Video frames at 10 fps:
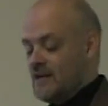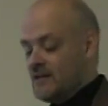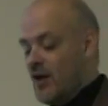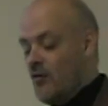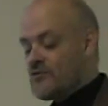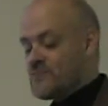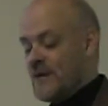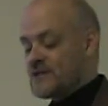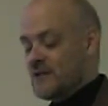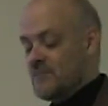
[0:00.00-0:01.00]
loathe
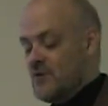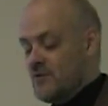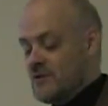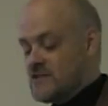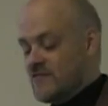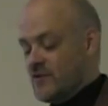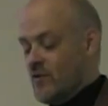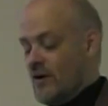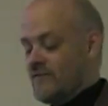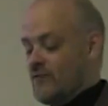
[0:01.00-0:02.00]
special immunities for
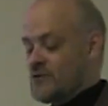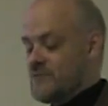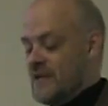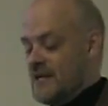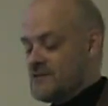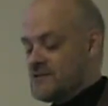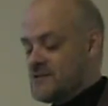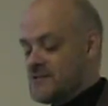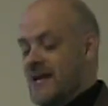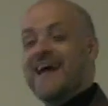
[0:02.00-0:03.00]
law enforcement
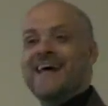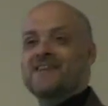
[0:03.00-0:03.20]
agencies,